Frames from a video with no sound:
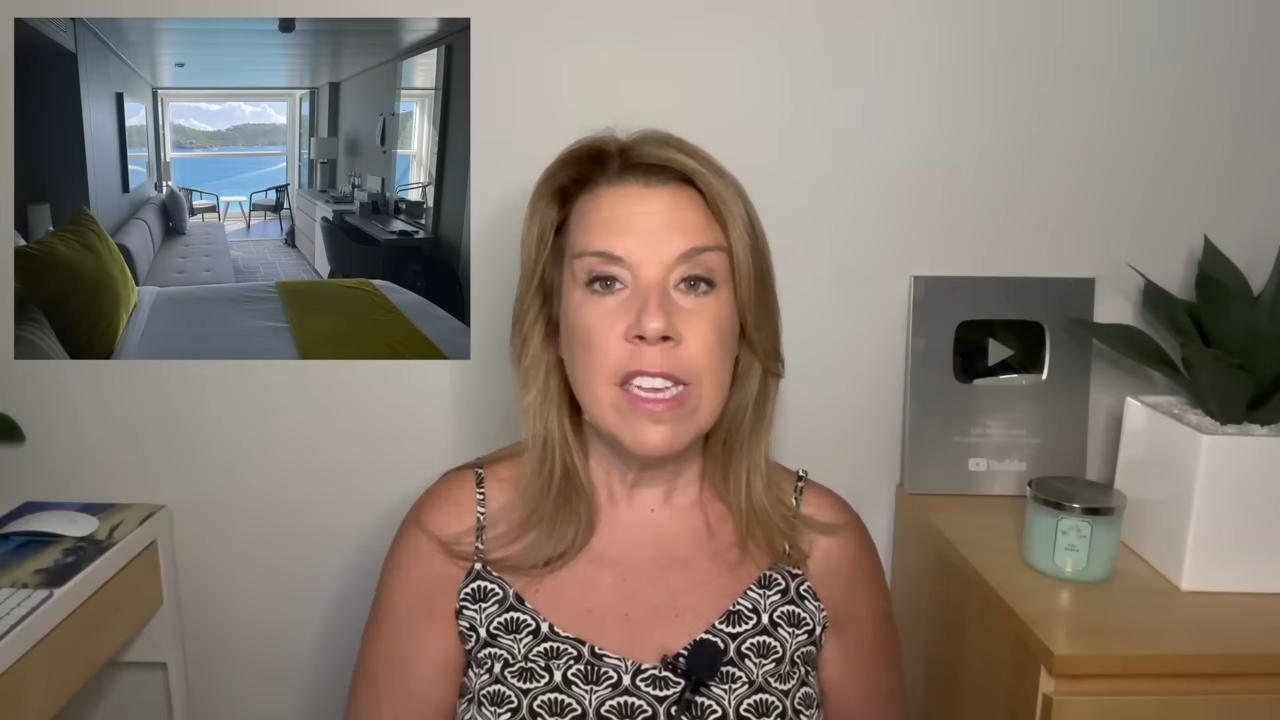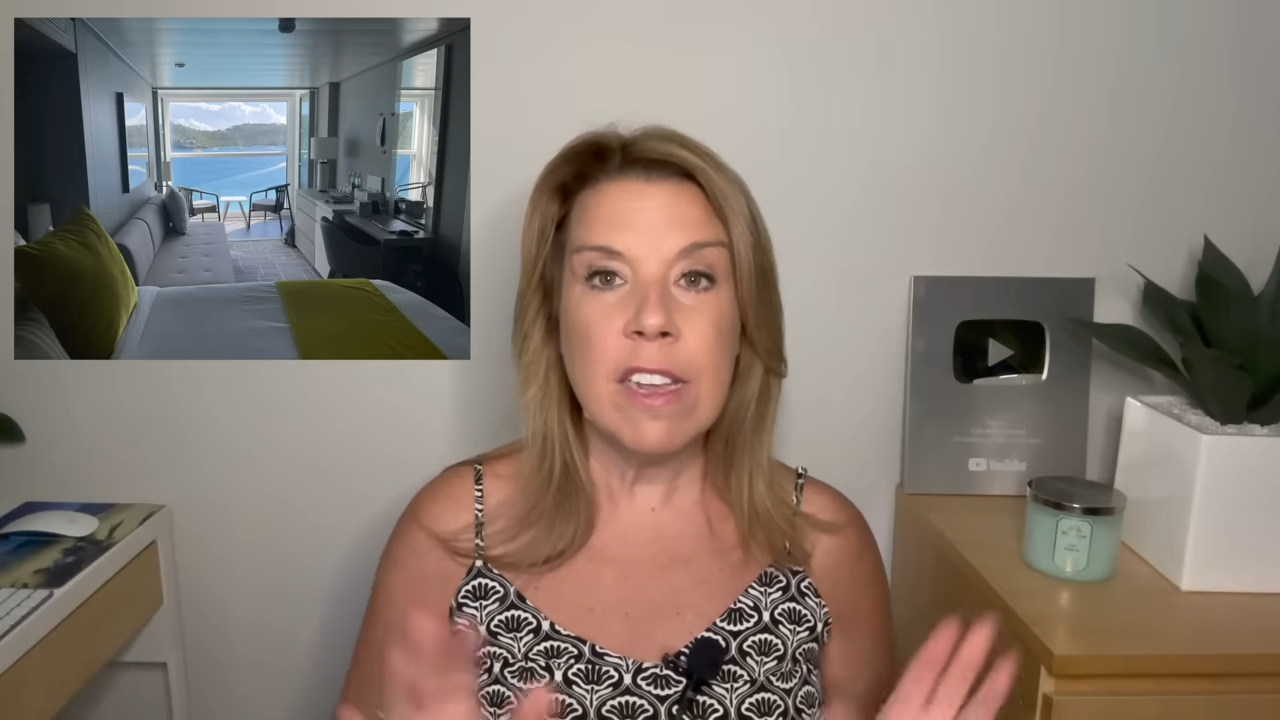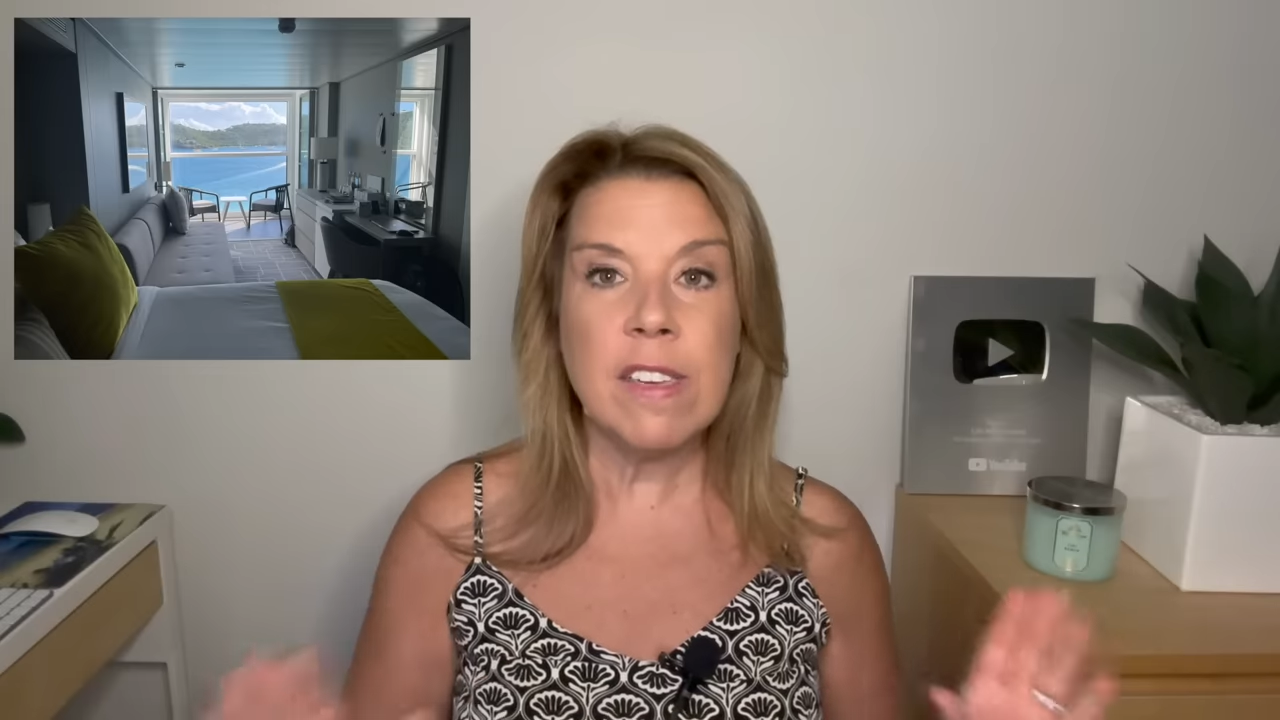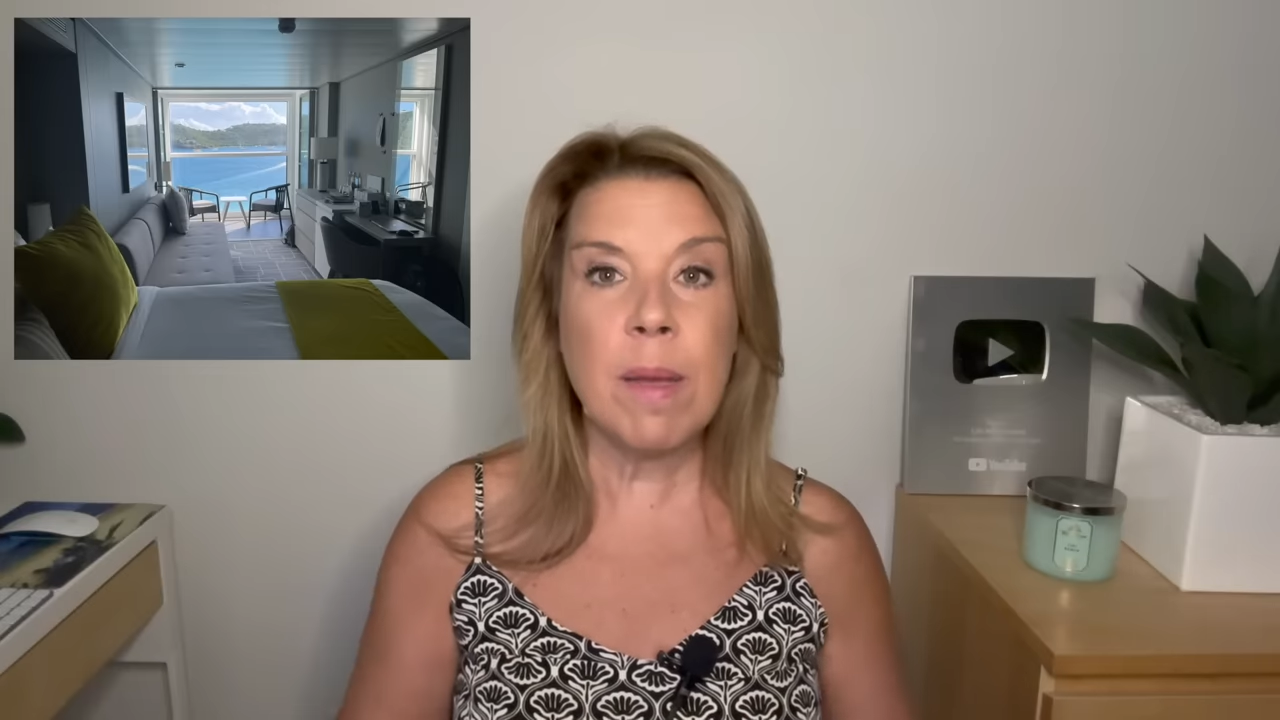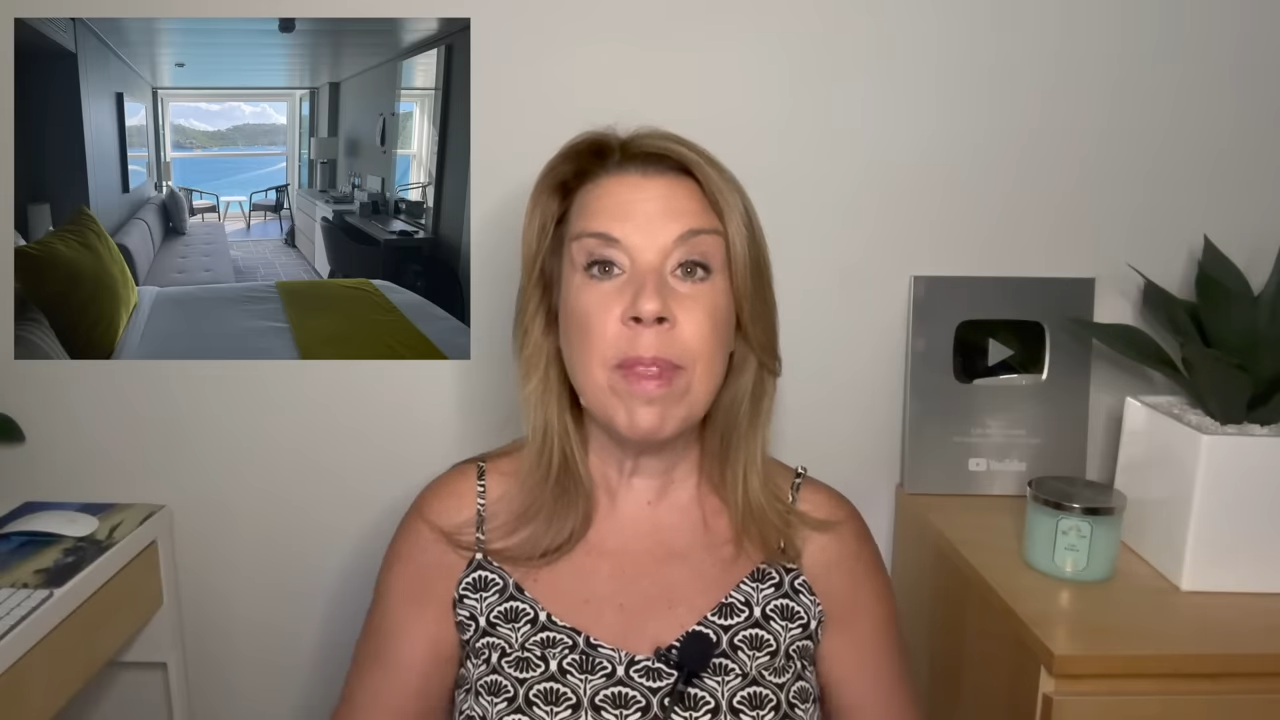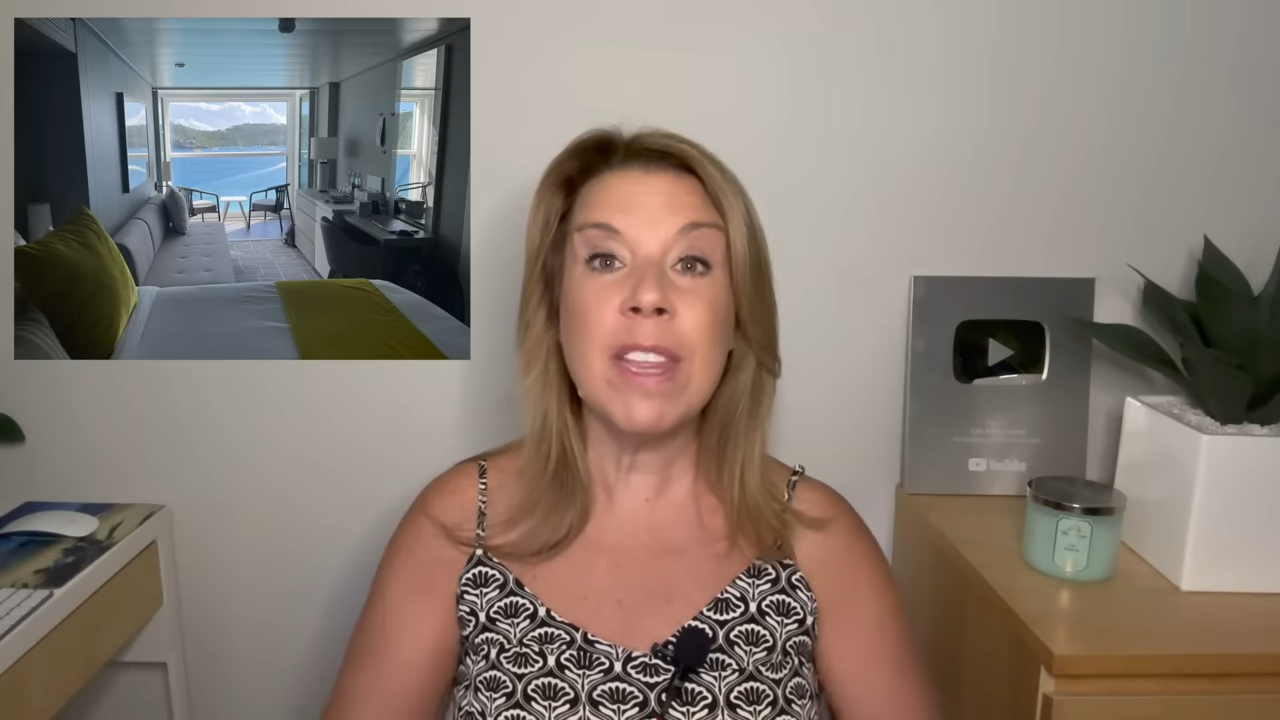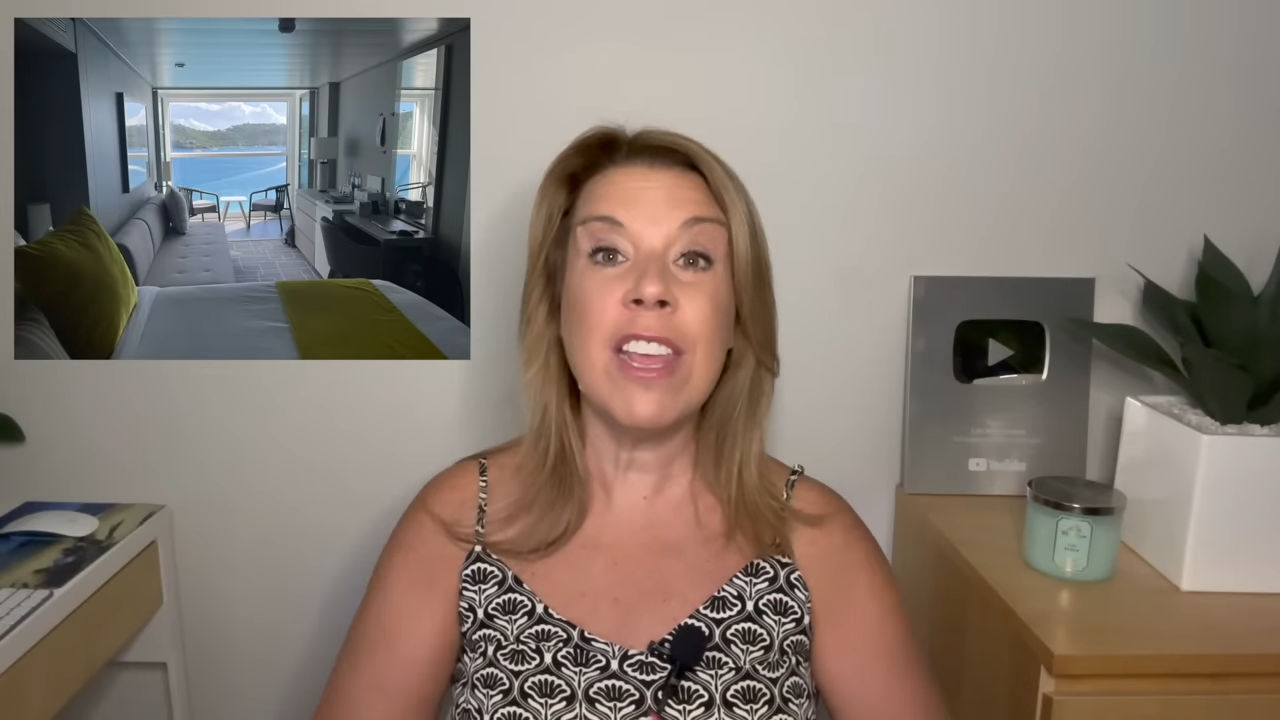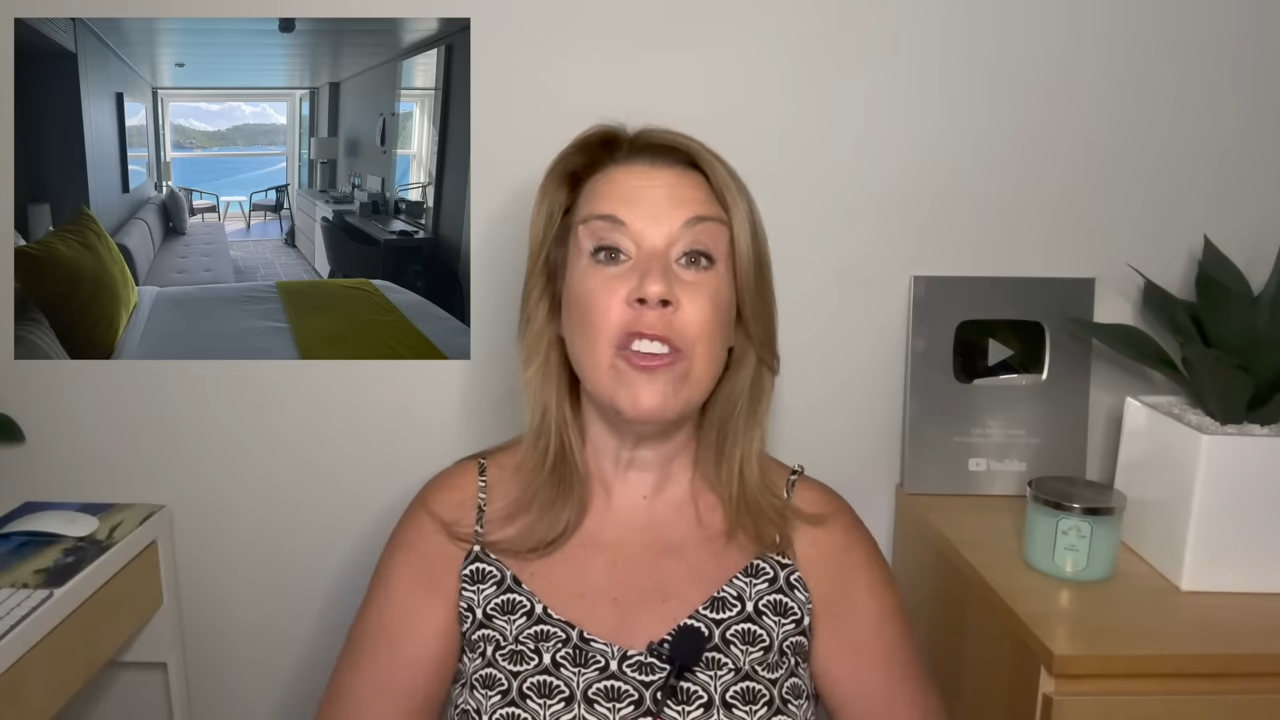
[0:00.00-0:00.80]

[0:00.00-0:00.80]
Now, something that